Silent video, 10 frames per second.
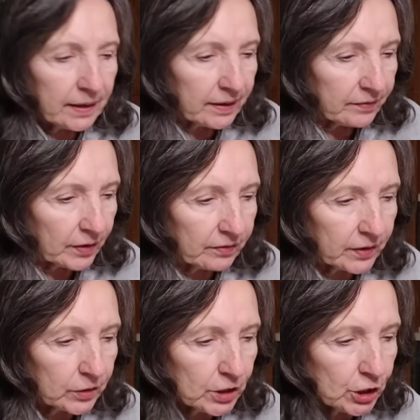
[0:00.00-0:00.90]
I have a
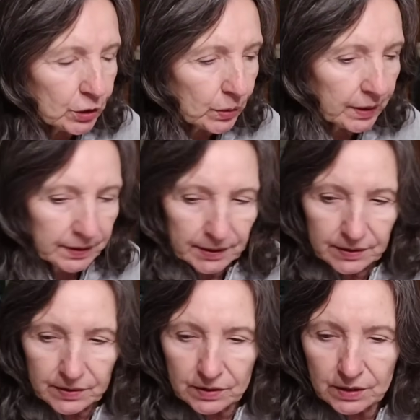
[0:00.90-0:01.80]
very short
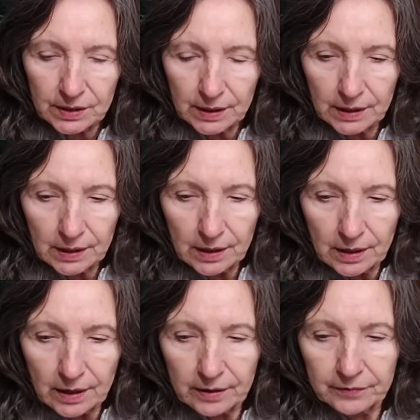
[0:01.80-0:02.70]
list
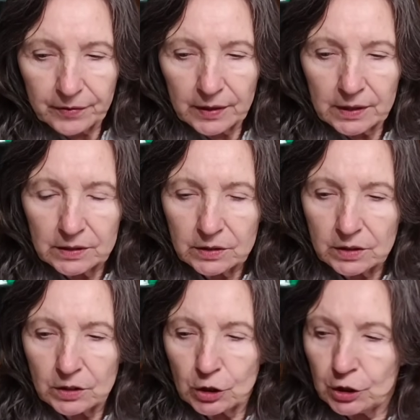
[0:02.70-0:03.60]
of
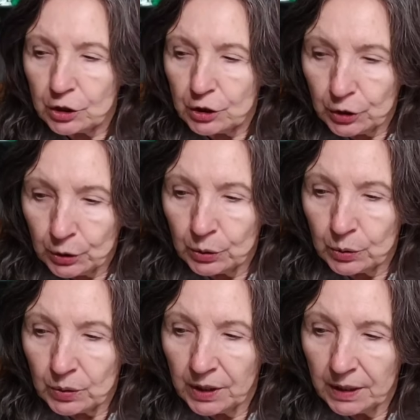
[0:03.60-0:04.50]
things to
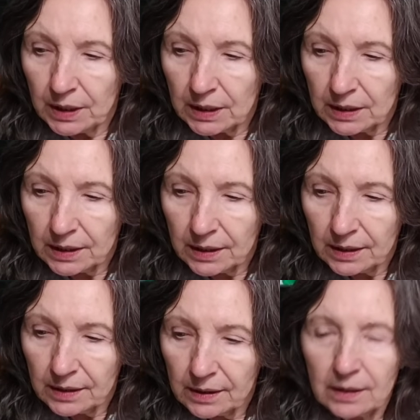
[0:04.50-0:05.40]
do.
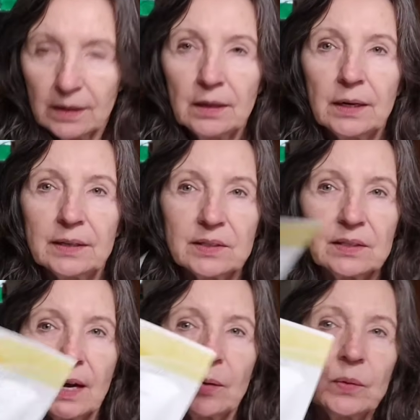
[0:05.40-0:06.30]

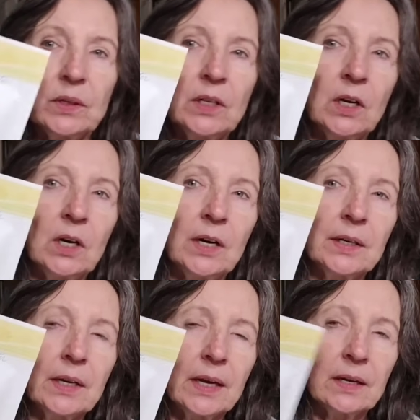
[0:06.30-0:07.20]
It's not real
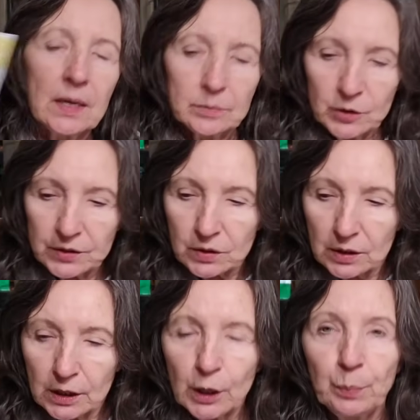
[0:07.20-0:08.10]
long, and I'm just
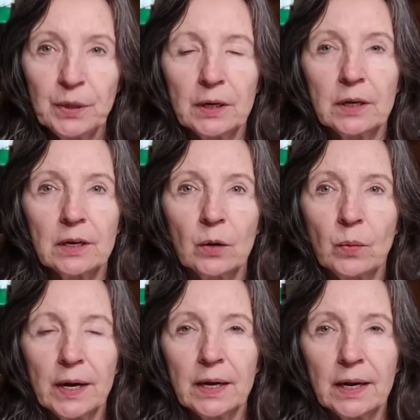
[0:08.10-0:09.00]
going to keep plugging
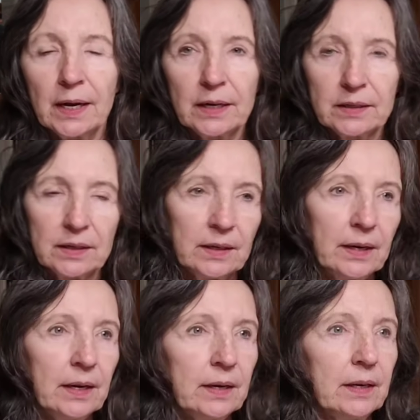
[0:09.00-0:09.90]
away at it
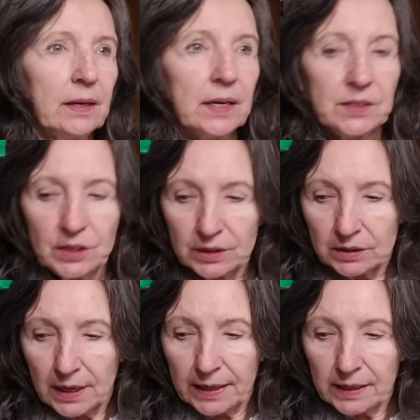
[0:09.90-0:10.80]

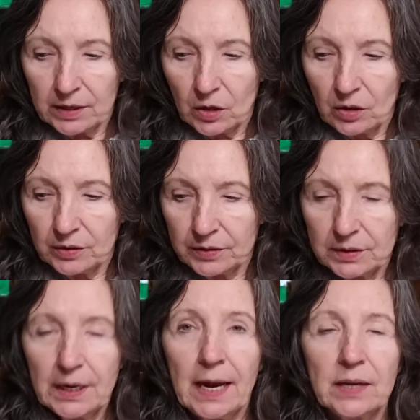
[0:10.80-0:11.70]
until I get all
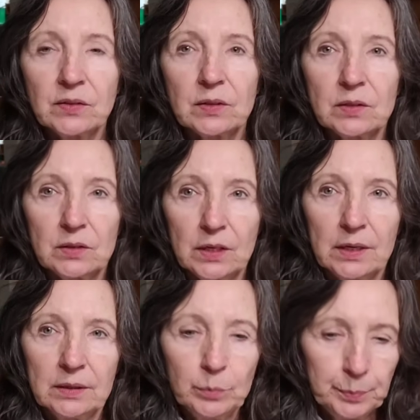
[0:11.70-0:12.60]
the tasks
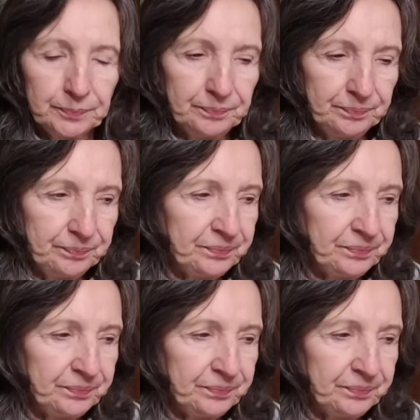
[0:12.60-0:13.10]
done.